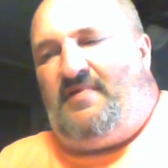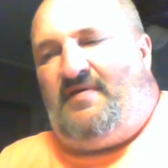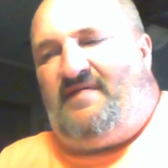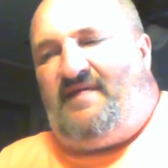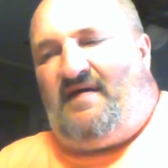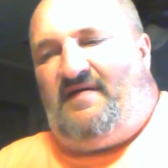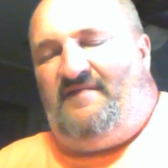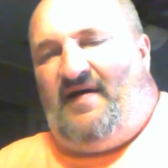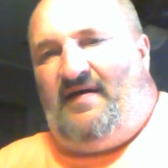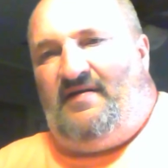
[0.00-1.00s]
the
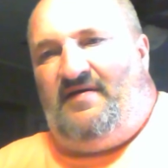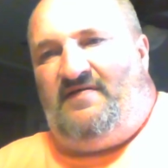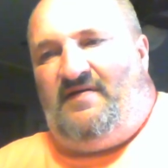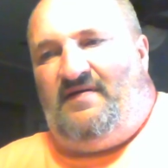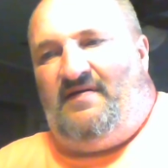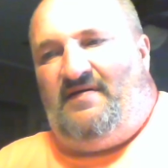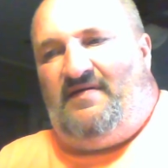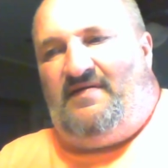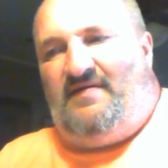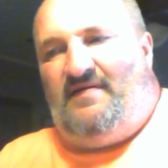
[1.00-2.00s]
second violation
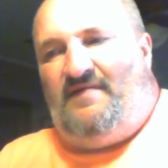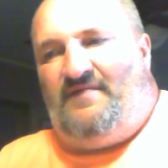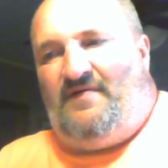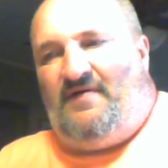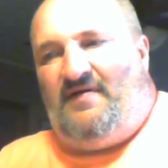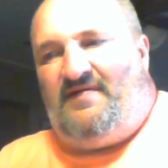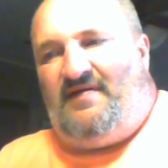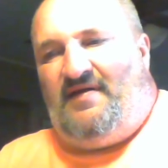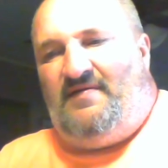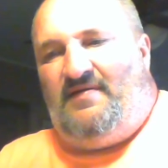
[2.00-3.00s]
is, of course,
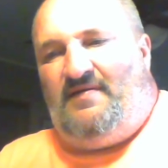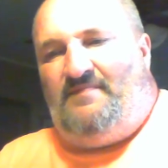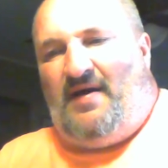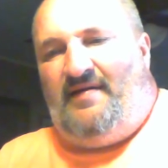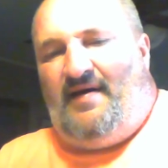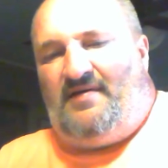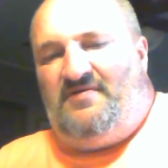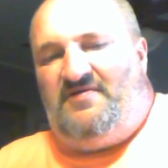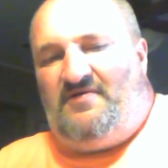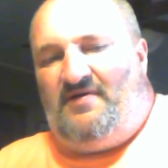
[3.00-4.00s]
by
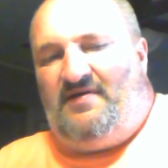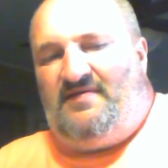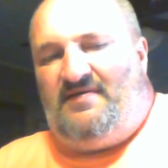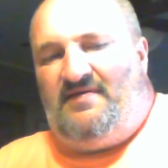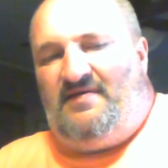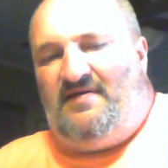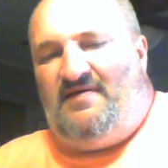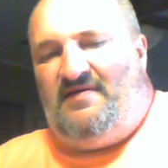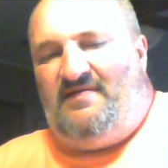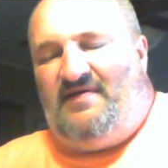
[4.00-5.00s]
doctor's choice,
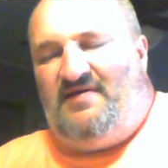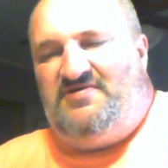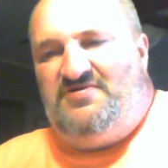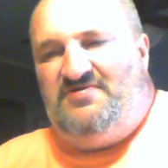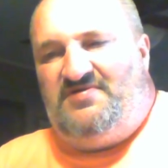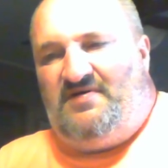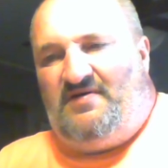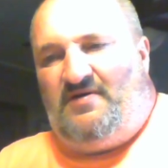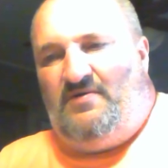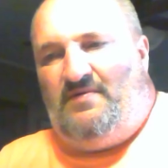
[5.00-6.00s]
they choose
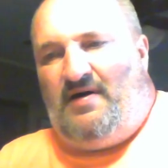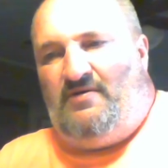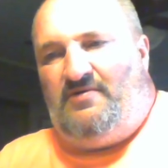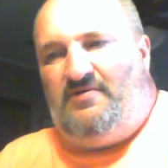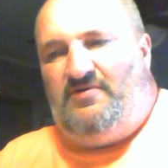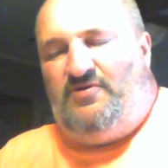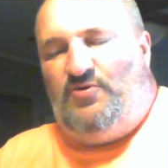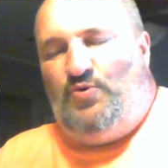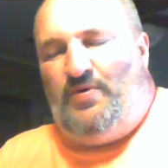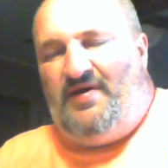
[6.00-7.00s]
to go out
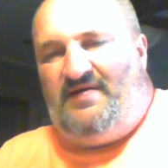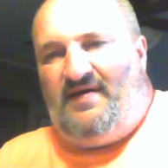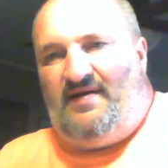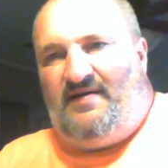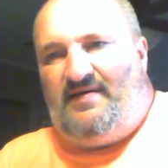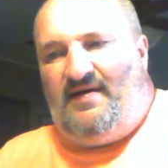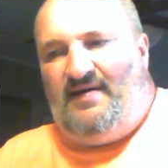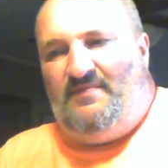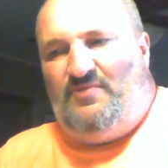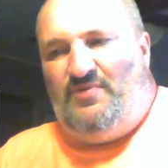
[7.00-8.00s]
two weeks at a
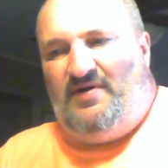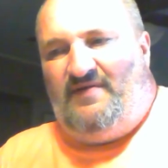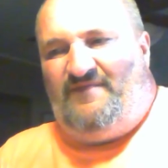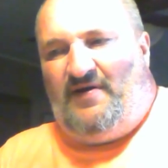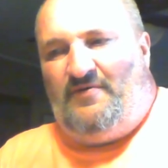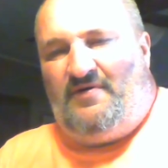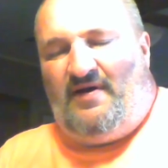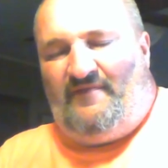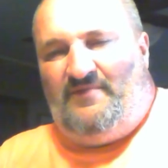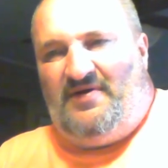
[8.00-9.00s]
time when federal
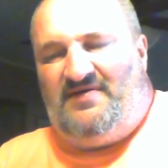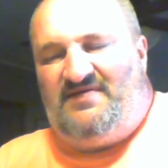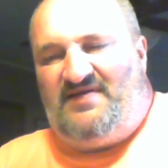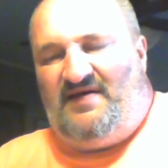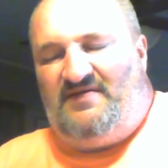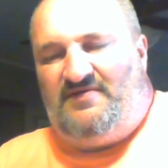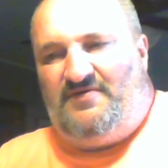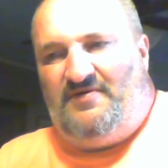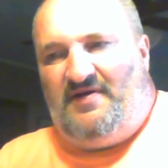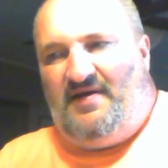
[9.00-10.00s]
government states
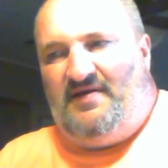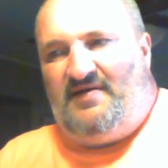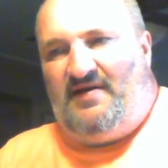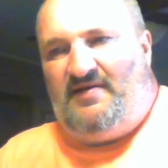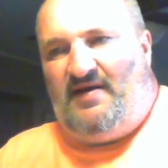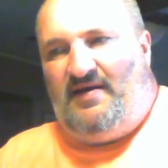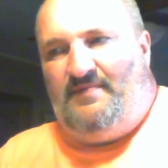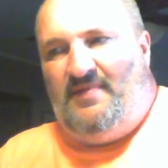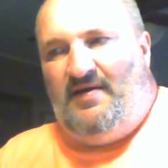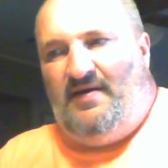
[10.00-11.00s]
30 days at a
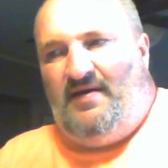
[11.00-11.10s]
time.